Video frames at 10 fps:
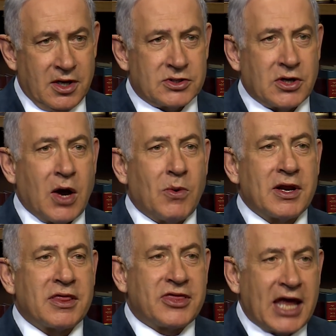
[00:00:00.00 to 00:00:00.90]
So I want
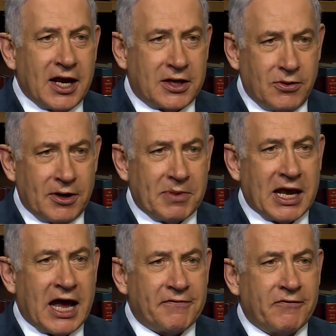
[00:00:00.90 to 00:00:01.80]
to thank you on
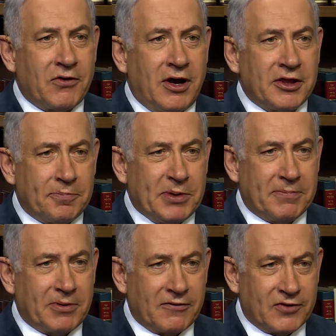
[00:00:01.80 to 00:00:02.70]
behalf of all the
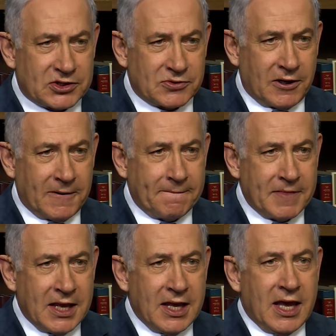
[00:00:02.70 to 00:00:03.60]
people of Israel,
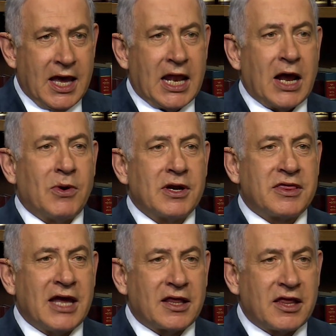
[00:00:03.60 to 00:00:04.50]
and I want to
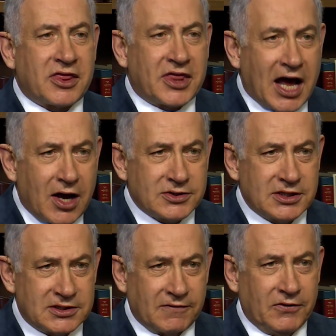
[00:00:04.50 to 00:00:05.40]
thank the
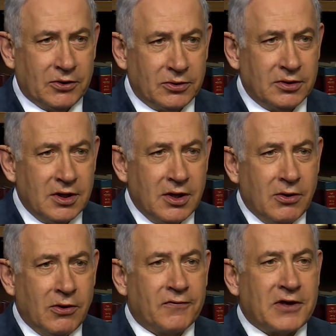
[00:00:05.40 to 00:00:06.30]
thousands of you
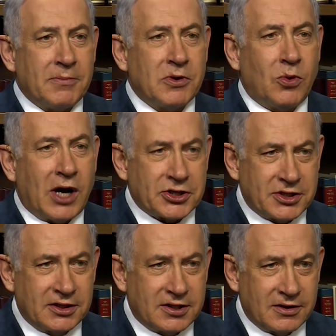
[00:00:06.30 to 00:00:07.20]
who have come to
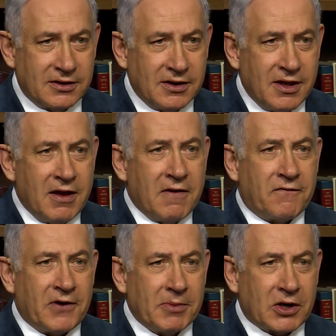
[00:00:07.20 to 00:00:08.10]
Washington
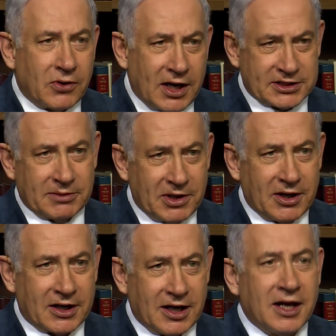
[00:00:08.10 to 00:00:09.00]
from across
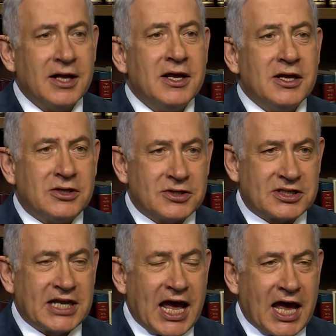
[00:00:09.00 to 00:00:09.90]
America to
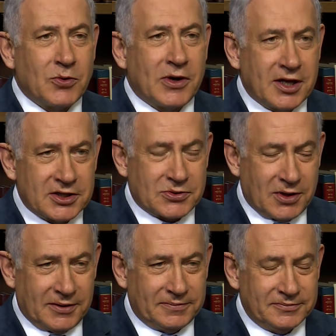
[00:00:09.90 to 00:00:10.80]
stand with
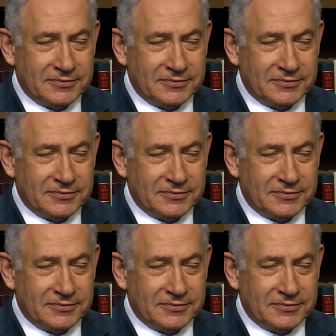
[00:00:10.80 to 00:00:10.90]
Israel.